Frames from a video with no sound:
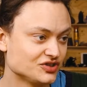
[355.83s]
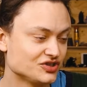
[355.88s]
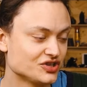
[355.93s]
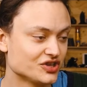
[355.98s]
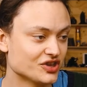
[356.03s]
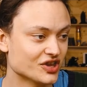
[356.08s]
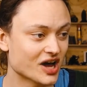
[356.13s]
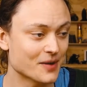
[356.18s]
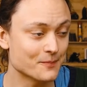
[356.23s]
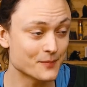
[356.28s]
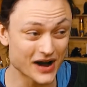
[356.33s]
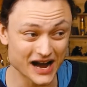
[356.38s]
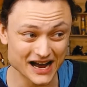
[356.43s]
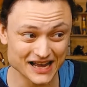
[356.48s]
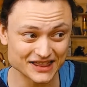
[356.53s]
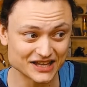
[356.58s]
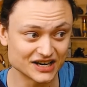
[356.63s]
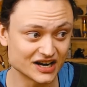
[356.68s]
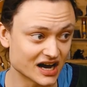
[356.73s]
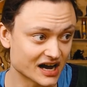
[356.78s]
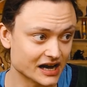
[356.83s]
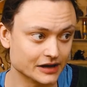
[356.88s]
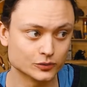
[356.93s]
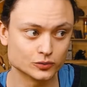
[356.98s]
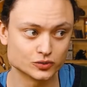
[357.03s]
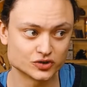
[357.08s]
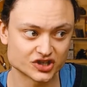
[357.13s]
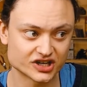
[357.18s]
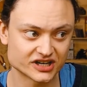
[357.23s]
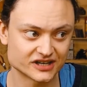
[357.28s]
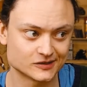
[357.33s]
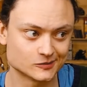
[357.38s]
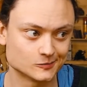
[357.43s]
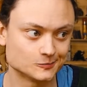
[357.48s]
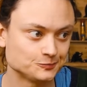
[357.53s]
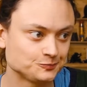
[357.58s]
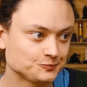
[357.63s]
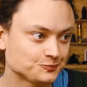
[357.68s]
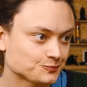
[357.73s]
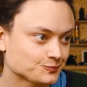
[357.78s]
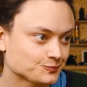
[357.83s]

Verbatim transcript: to the Python idle shell.